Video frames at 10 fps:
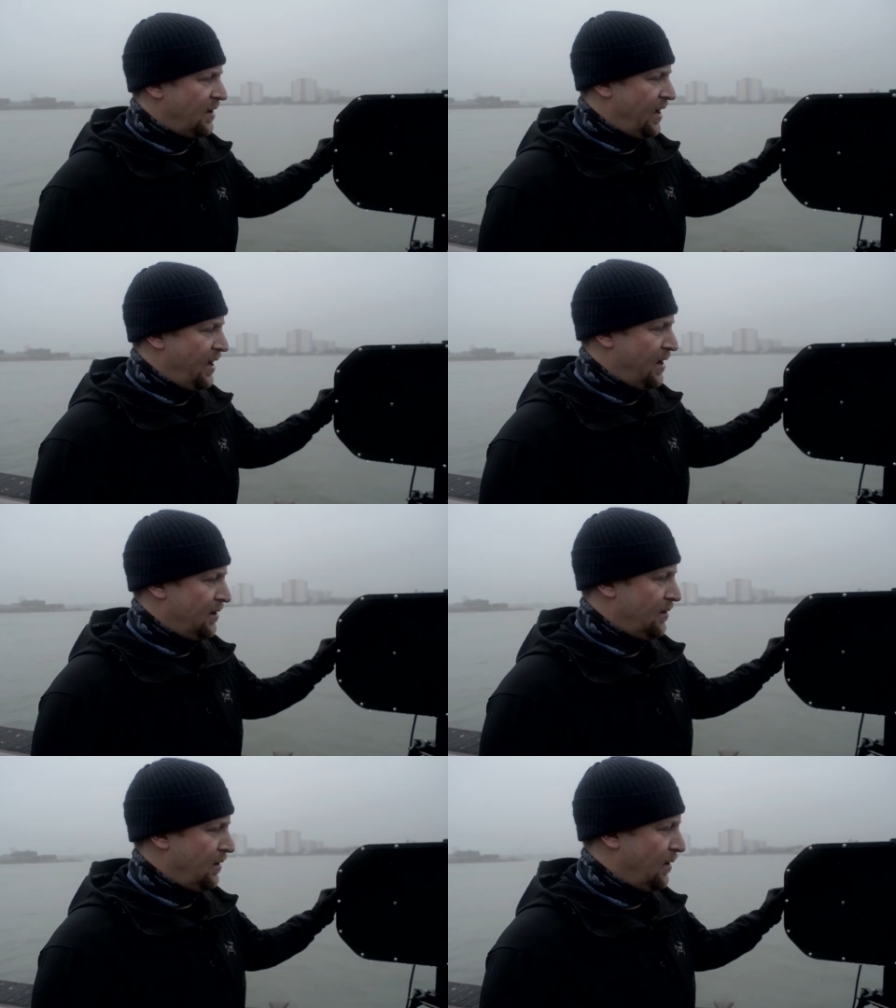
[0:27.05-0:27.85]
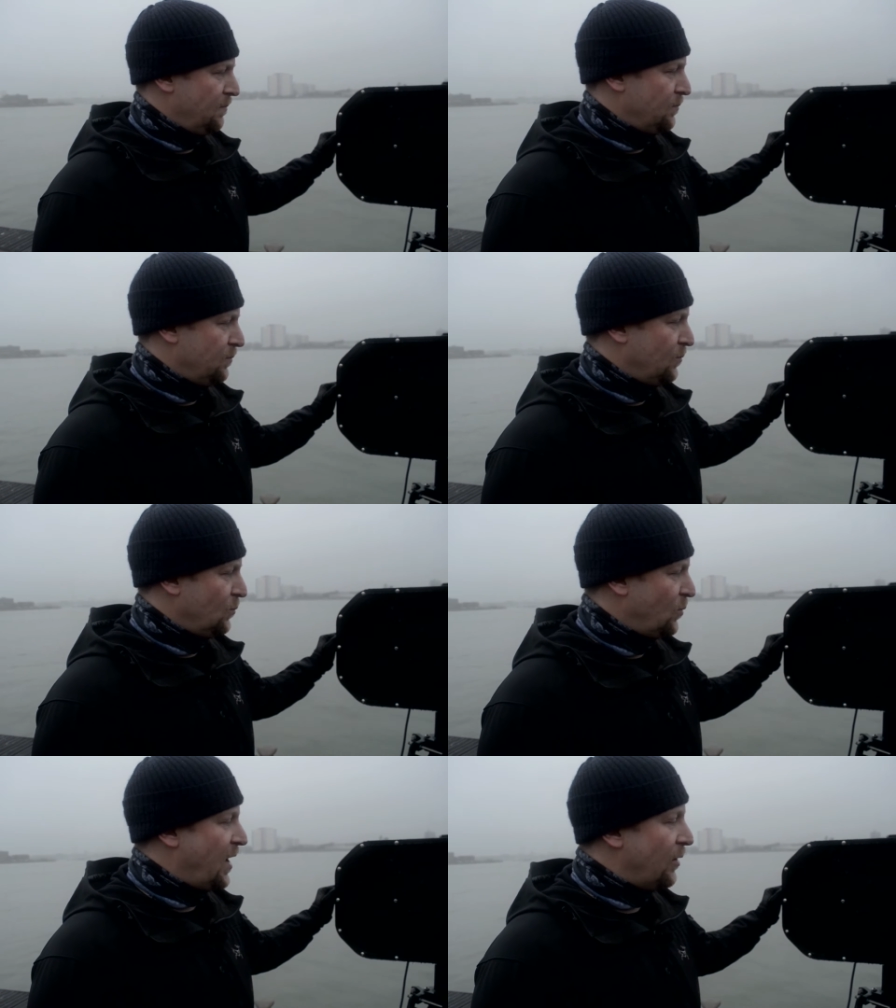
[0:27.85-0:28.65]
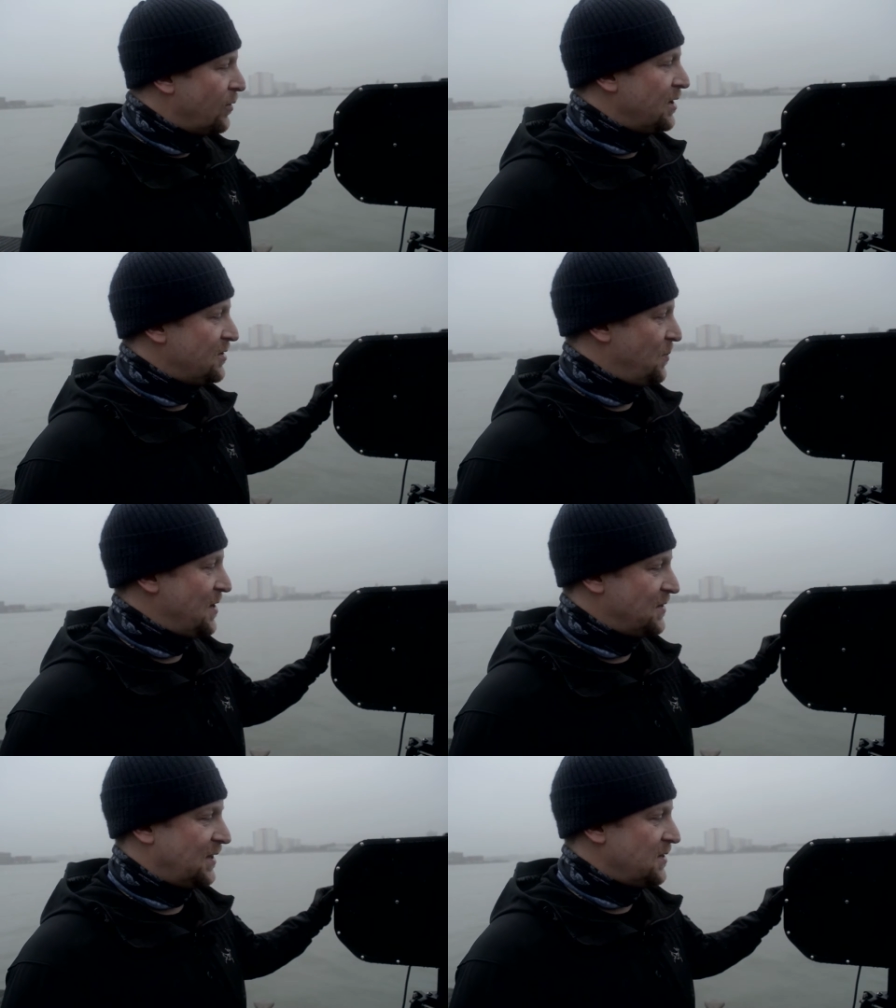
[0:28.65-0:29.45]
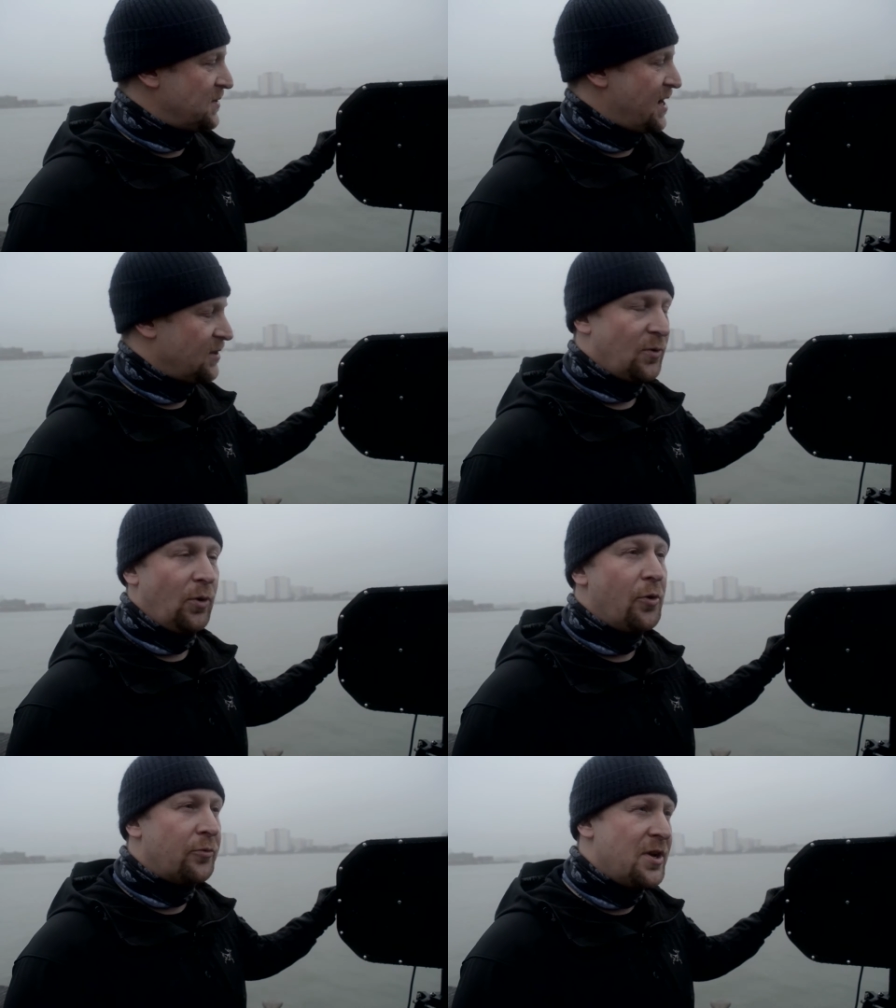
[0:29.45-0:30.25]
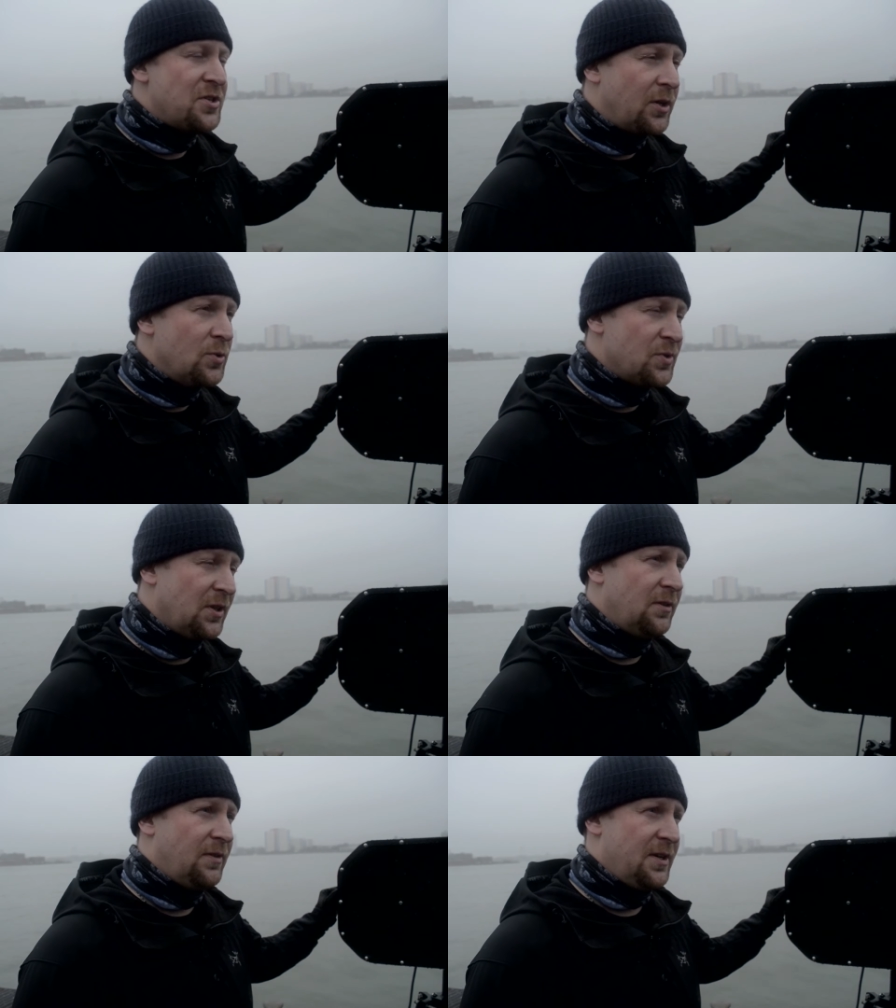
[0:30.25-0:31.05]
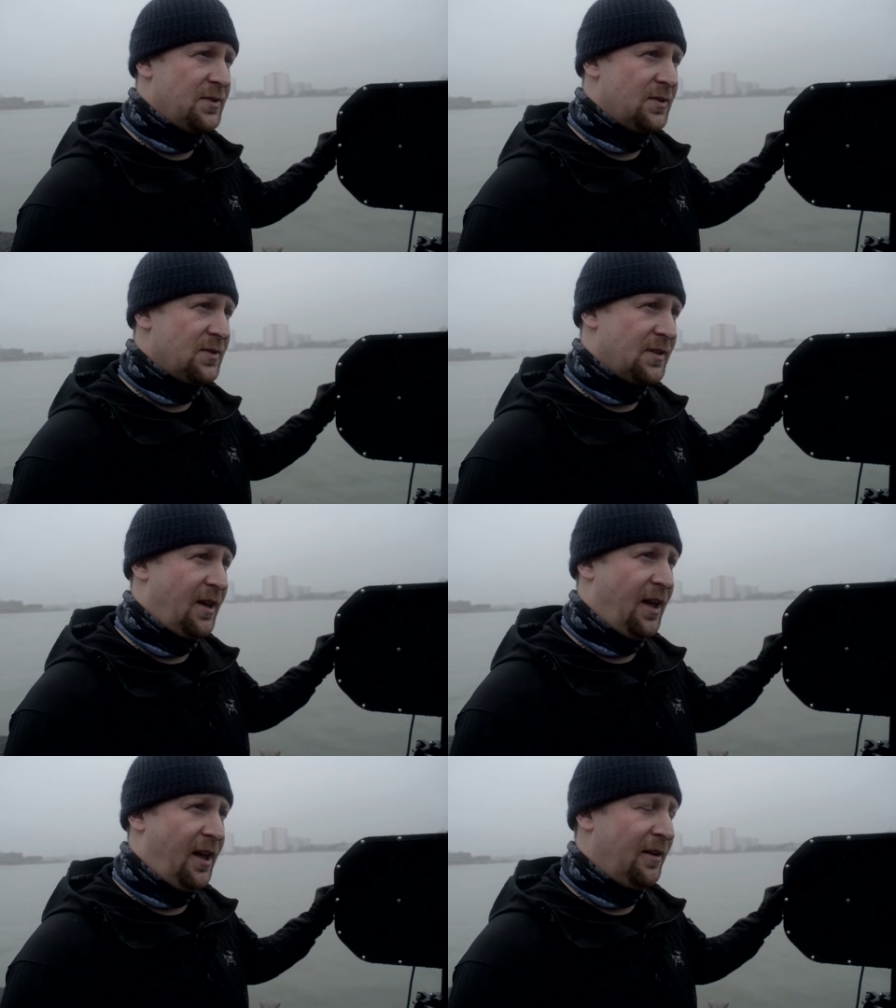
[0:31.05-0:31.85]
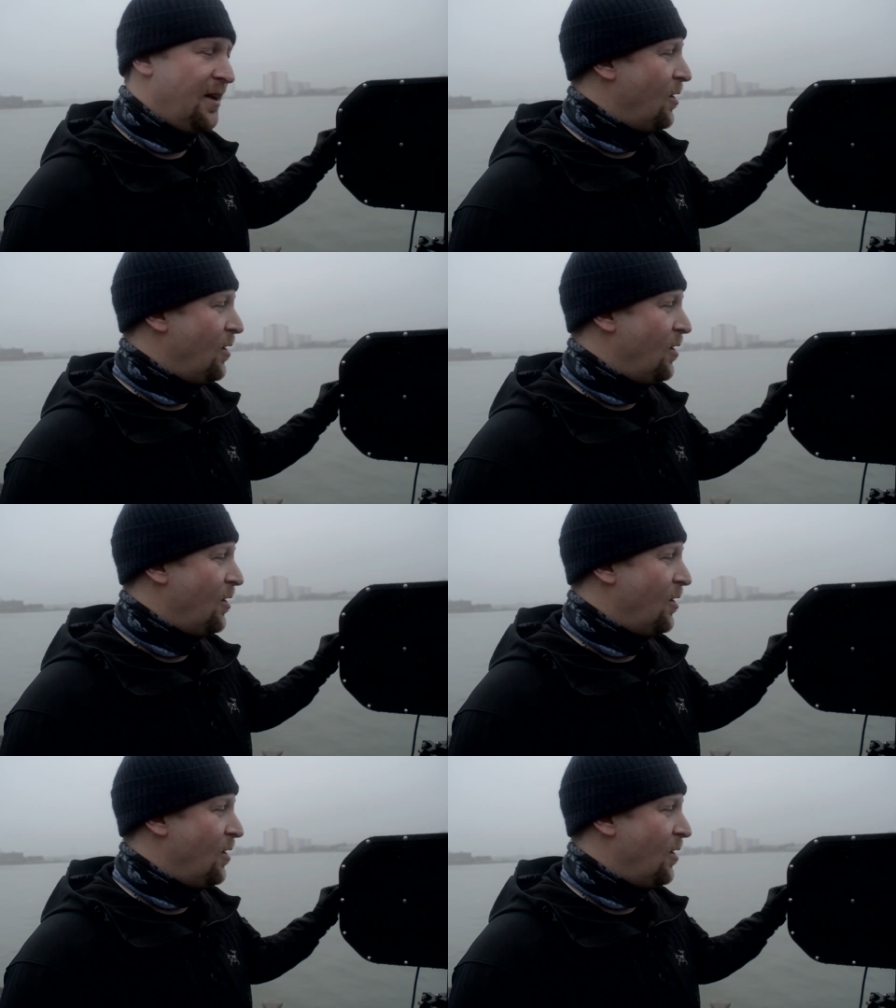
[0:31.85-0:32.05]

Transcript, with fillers: And uh, LRAD is basically stands for long range acoustic devices and